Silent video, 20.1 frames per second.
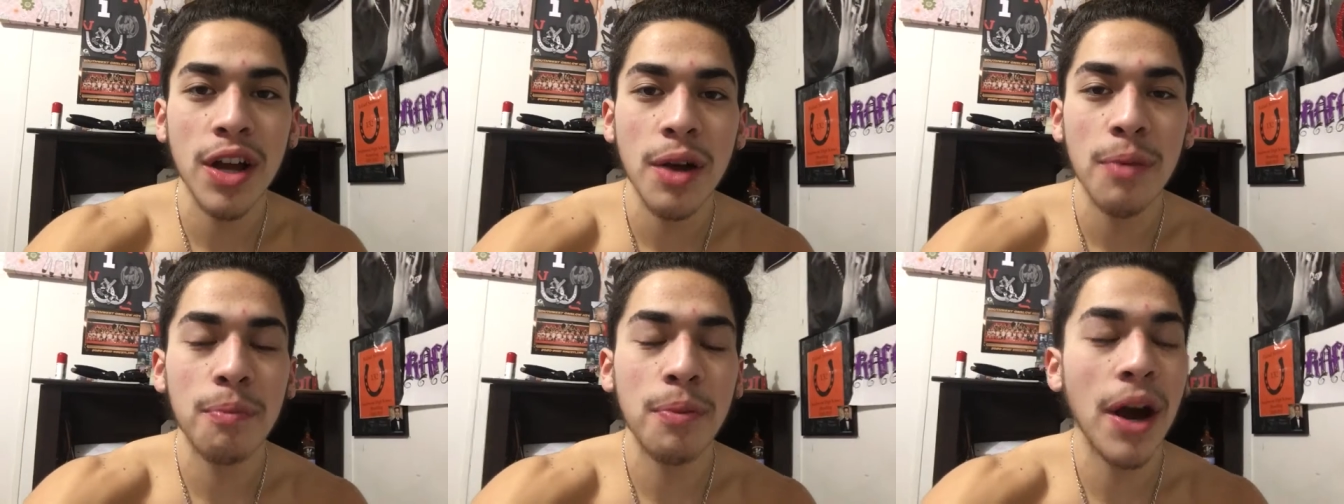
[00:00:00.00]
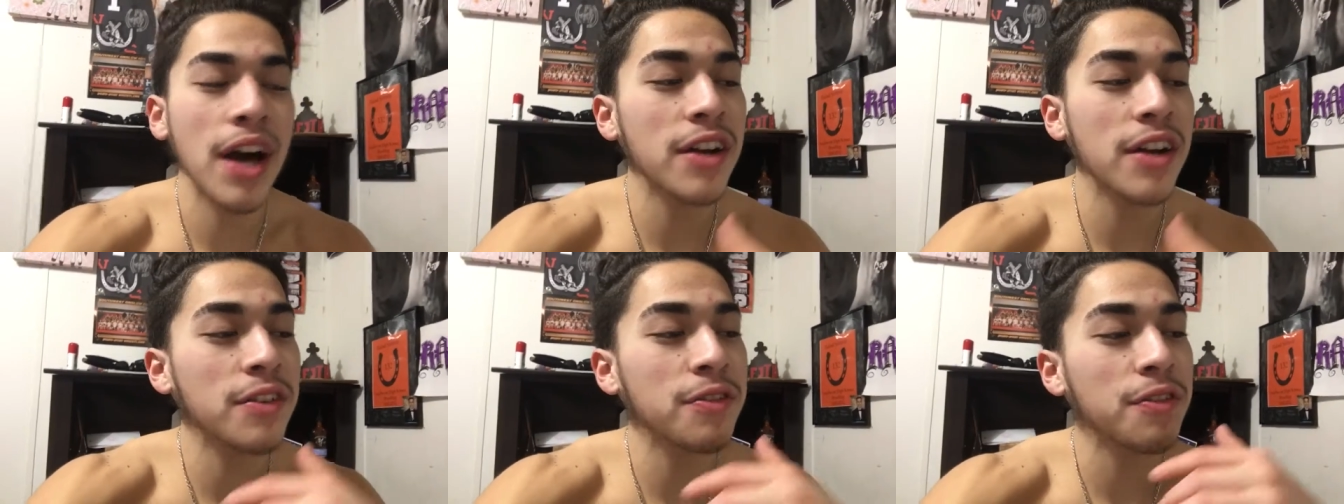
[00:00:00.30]

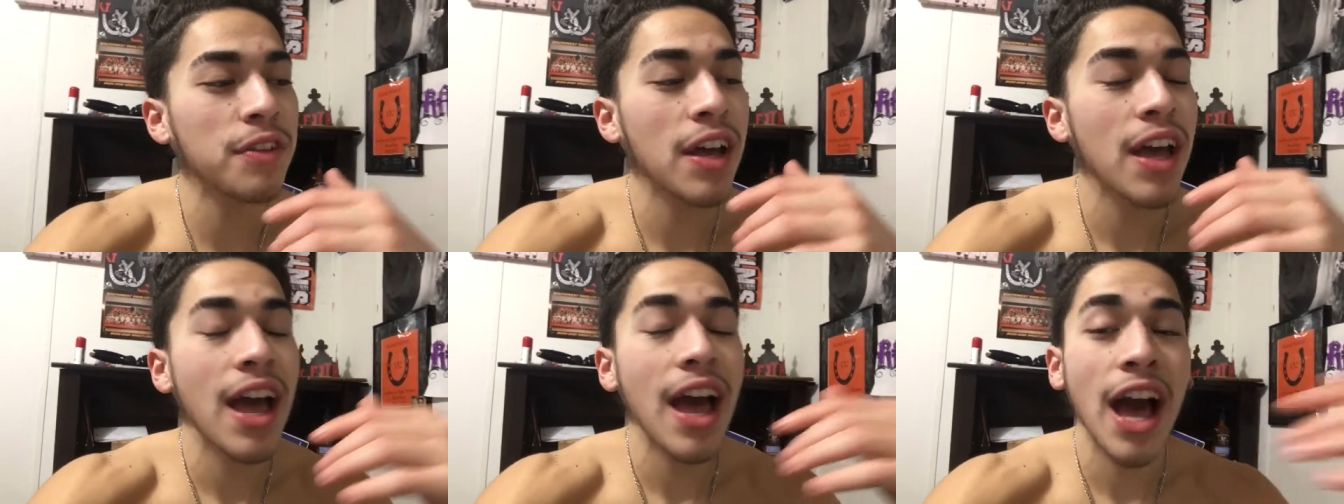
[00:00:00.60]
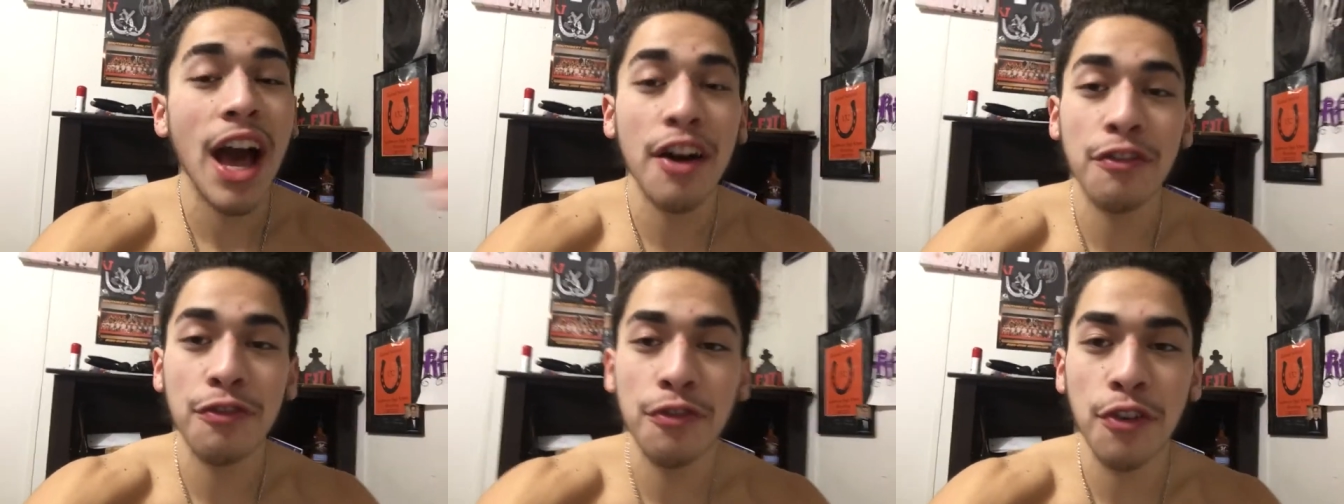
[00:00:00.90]
proud of
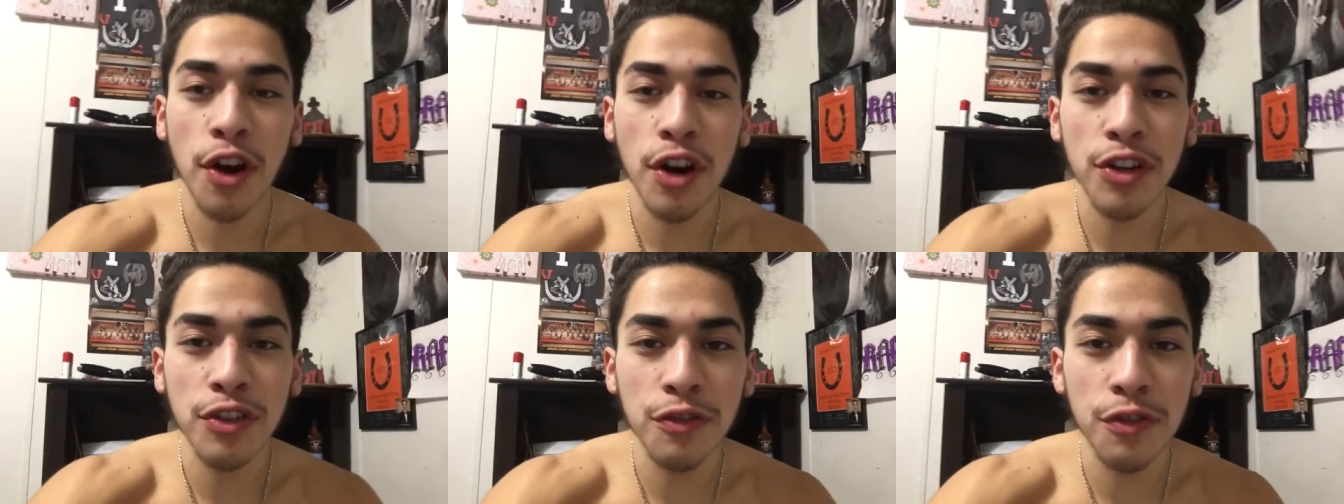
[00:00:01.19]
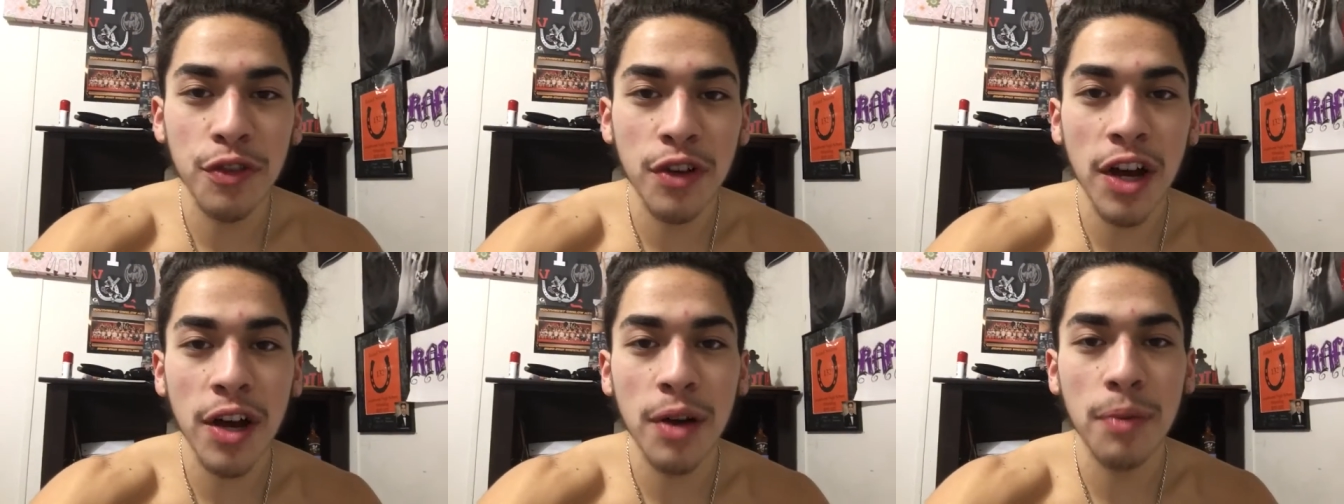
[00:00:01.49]
how far you've
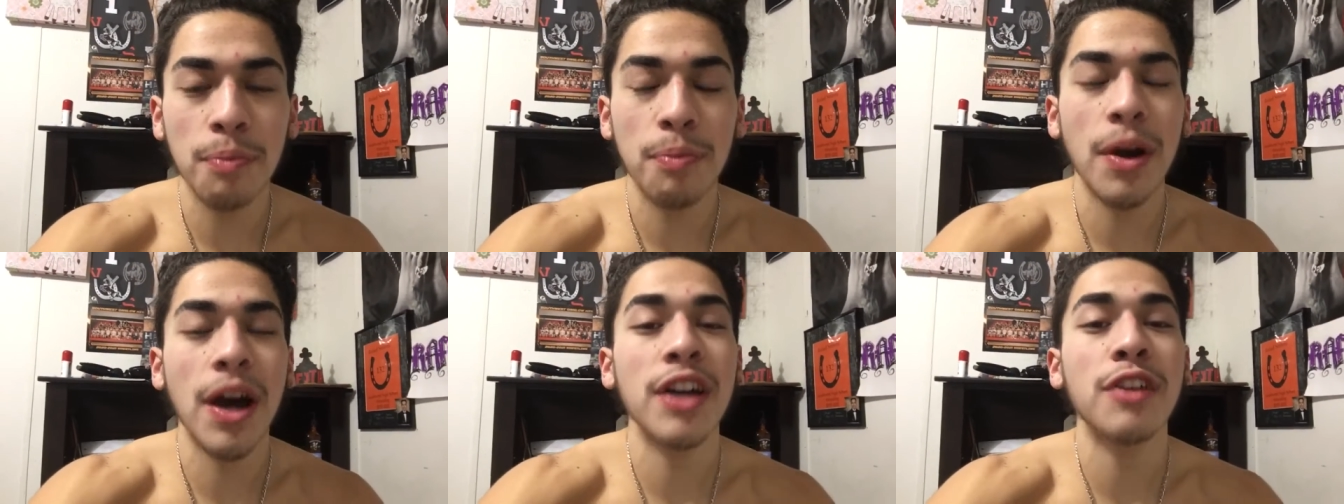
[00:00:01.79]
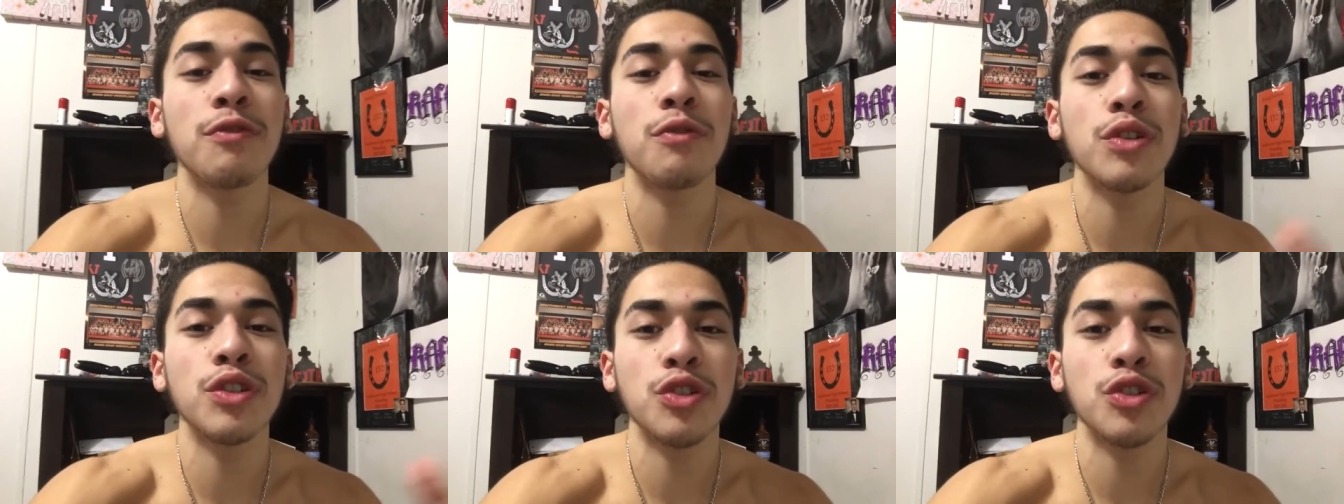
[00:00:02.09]
come, proud
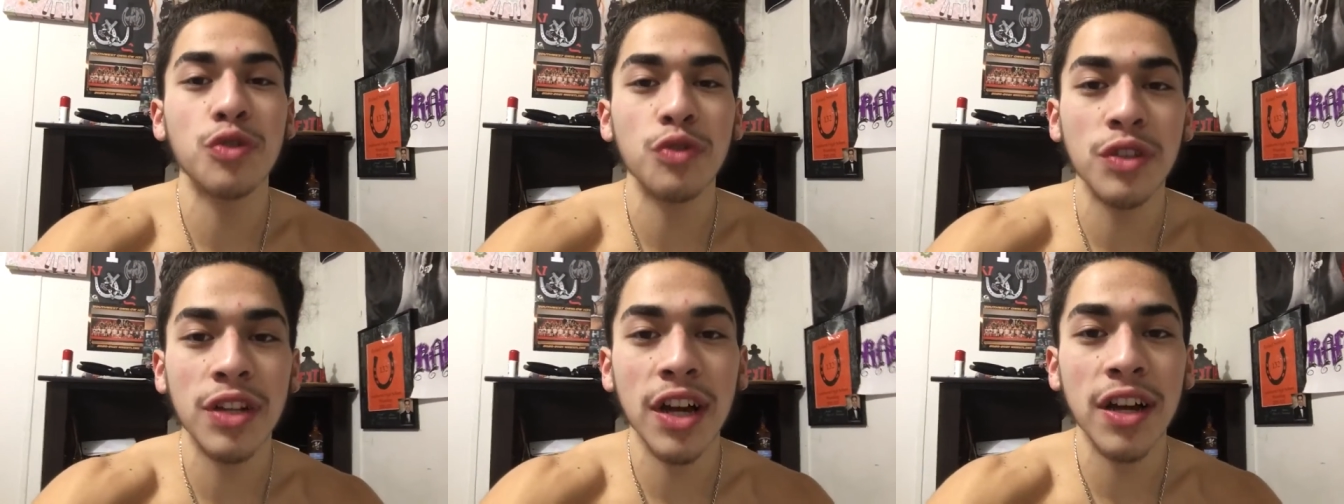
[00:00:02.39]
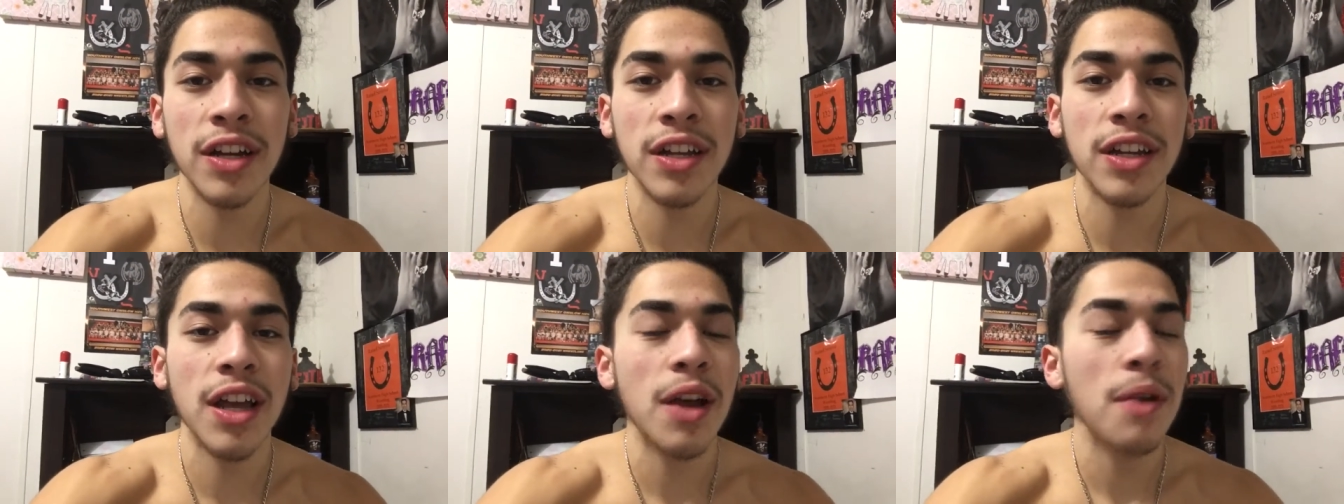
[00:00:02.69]
of what you've
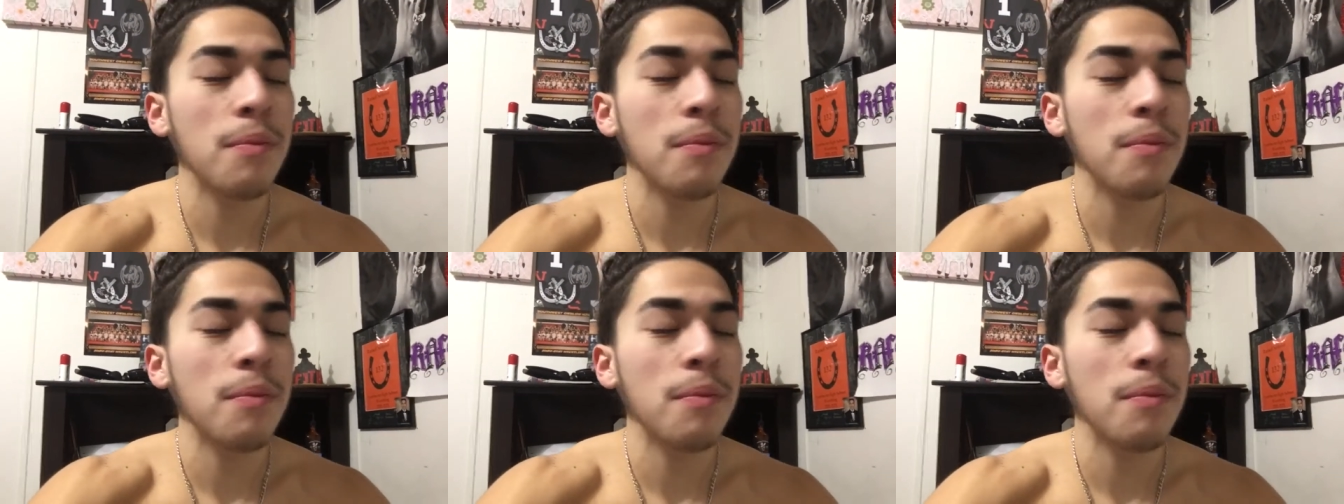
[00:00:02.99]
done,